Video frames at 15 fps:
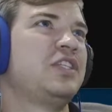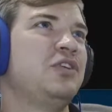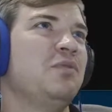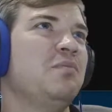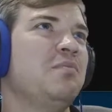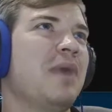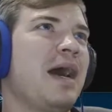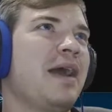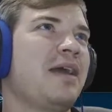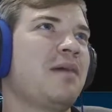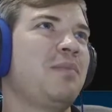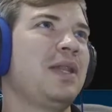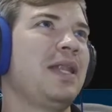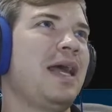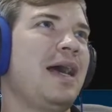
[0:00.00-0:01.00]
buy a
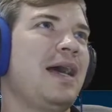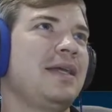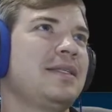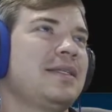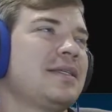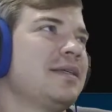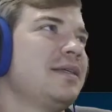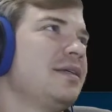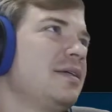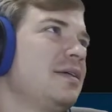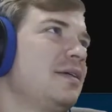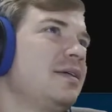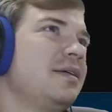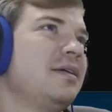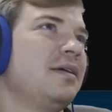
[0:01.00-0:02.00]
plot
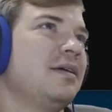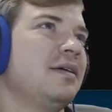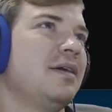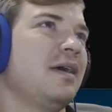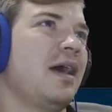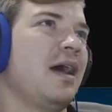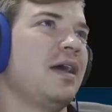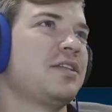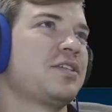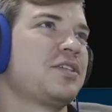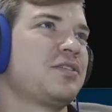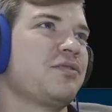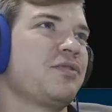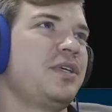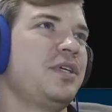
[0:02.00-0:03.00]
on
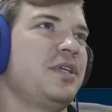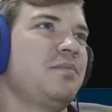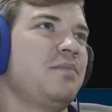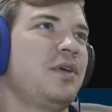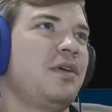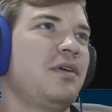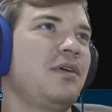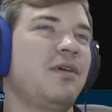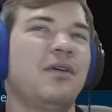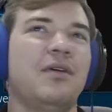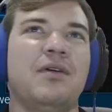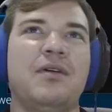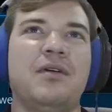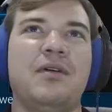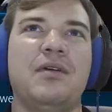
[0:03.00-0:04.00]
stream
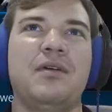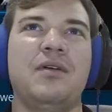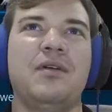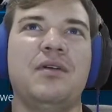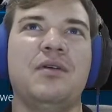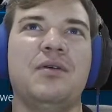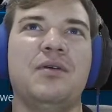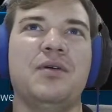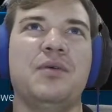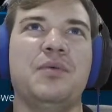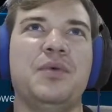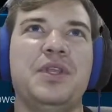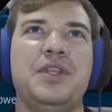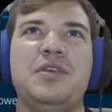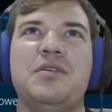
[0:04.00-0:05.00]

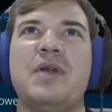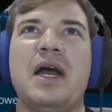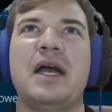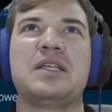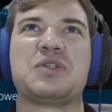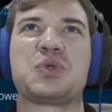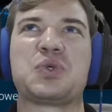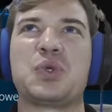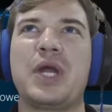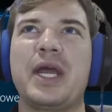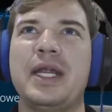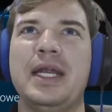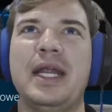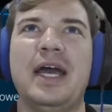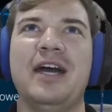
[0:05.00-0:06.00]
with you guys right
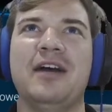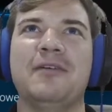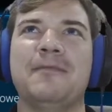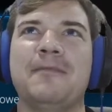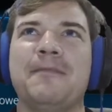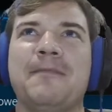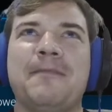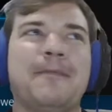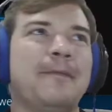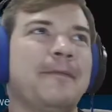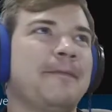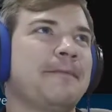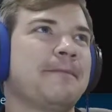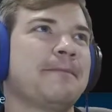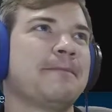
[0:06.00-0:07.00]
now.
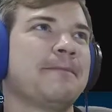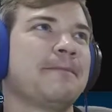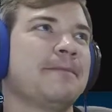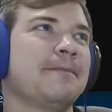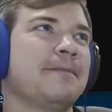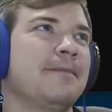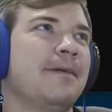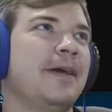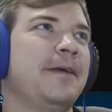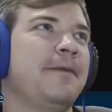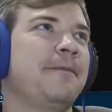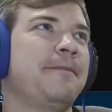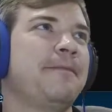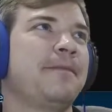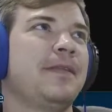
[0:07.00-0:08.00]
All right.
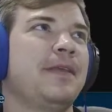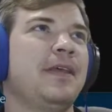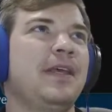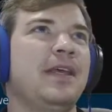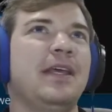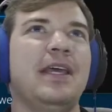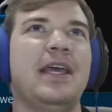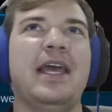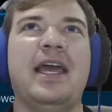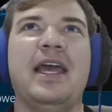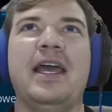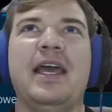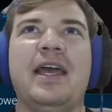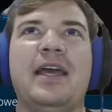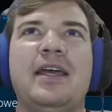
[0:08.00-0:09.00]

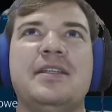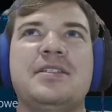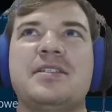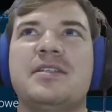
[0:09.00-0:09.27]
And